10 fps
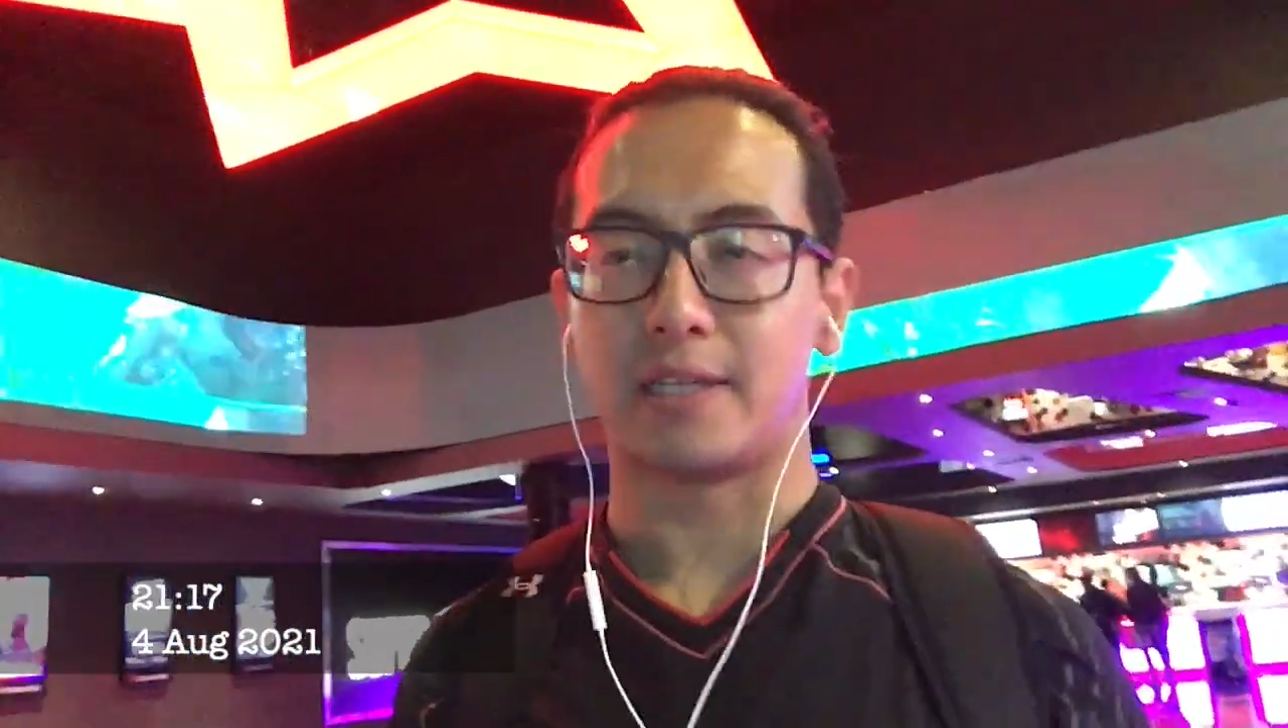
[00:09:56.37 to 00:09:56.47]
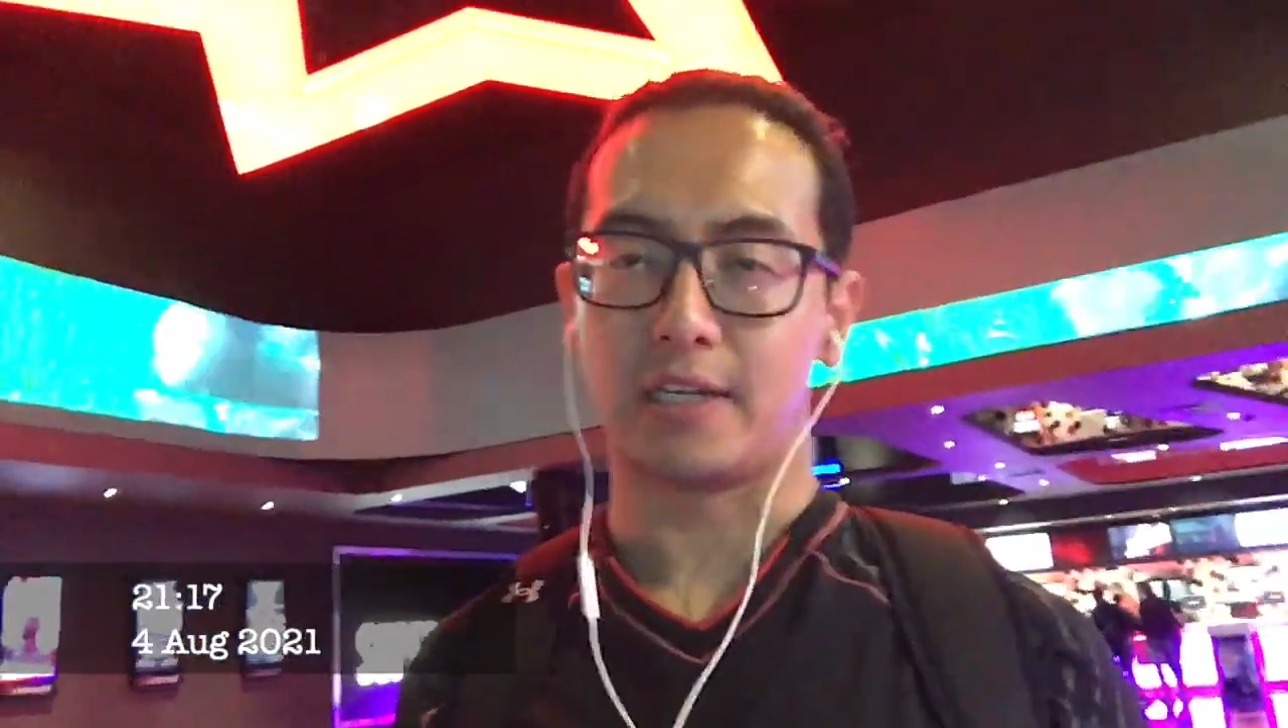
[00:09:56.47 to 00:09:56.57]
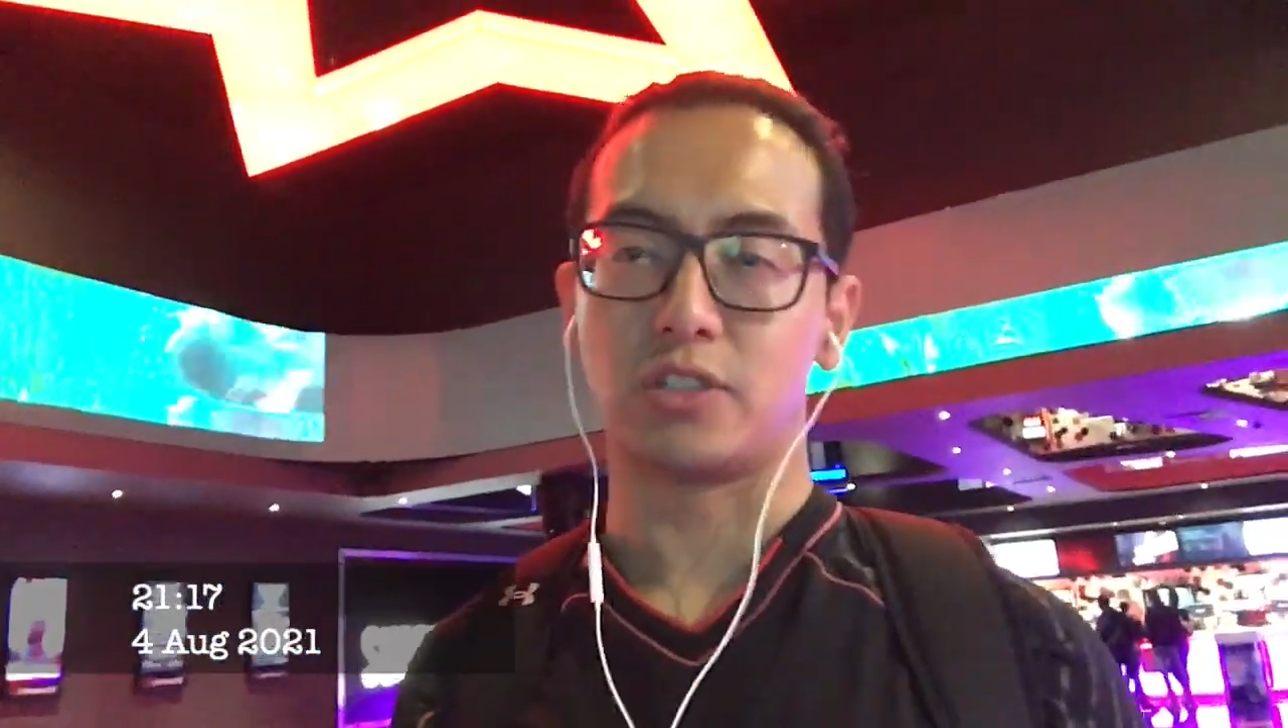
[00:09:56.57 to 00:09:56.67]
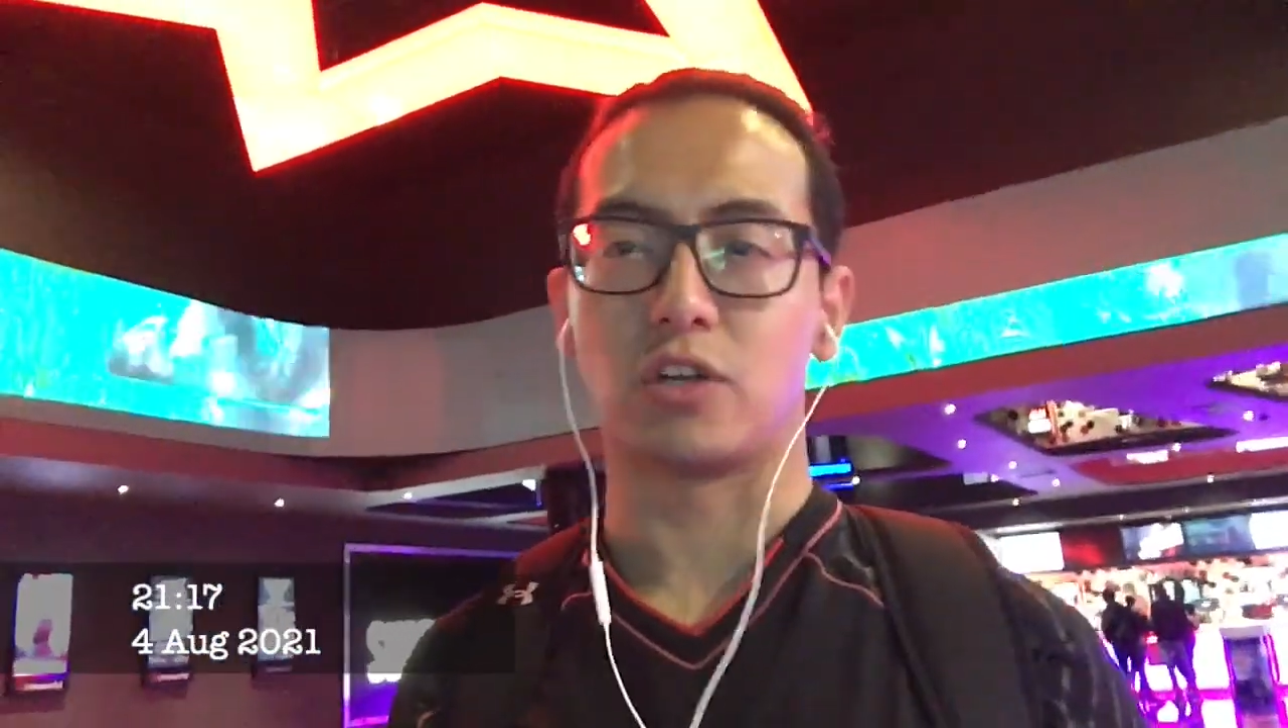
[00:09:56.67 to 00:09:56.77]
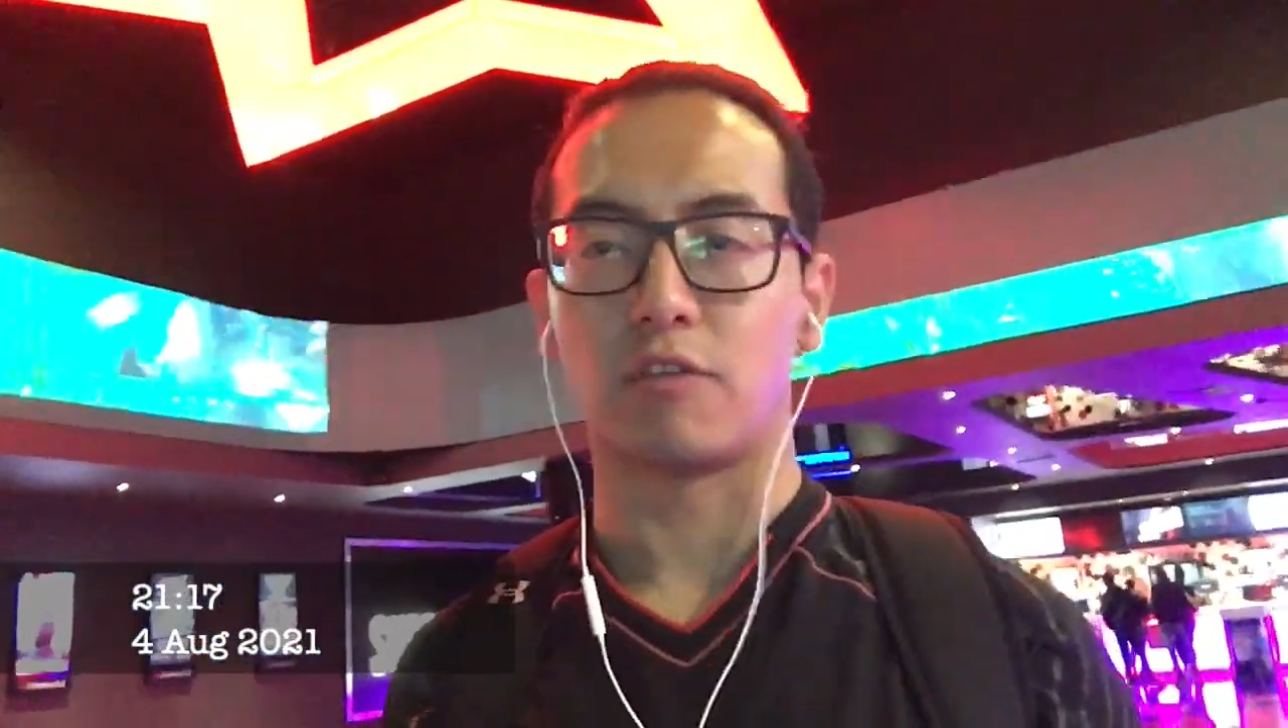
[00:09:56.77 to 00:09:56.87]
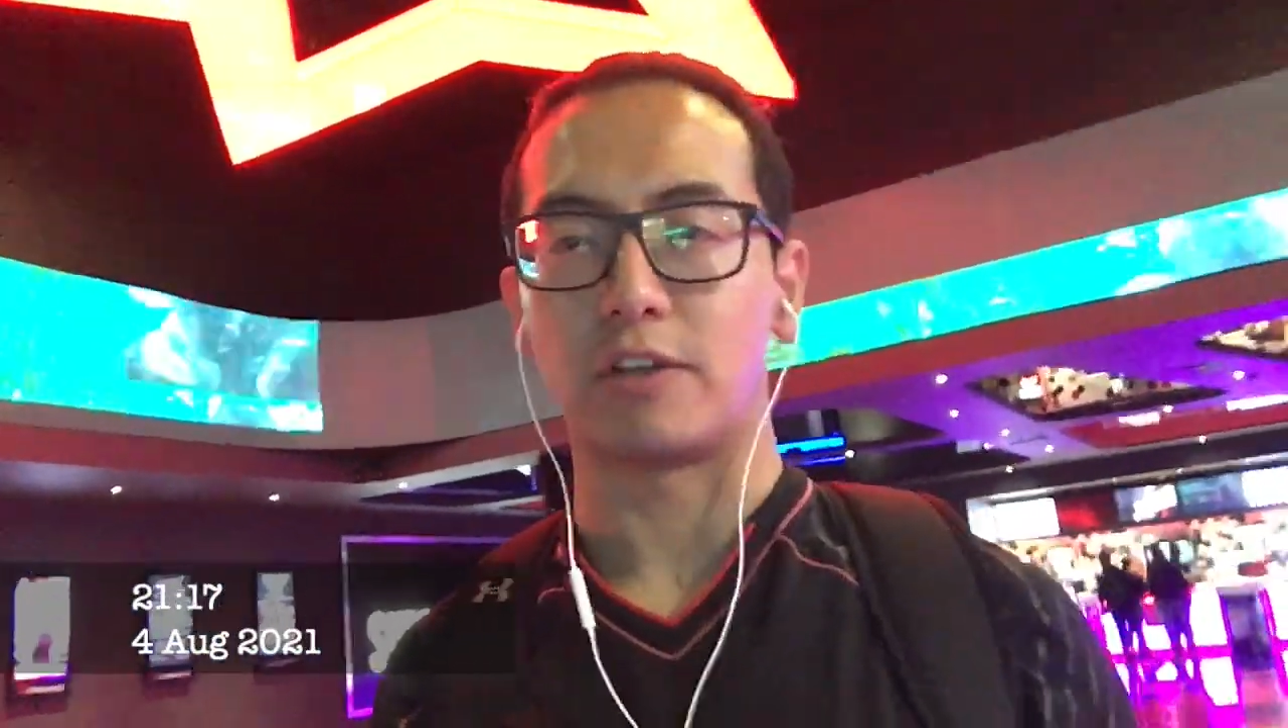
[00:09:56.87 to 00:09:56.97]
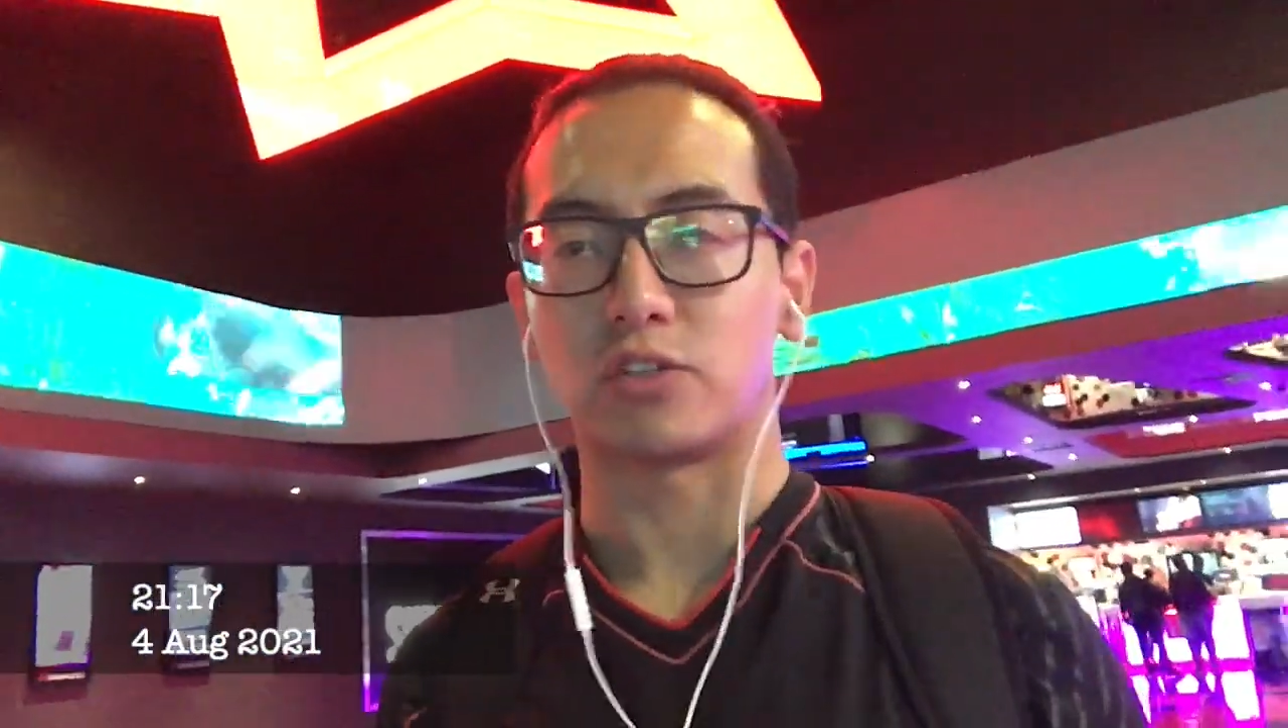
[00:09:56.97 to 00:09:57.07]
they deserve it.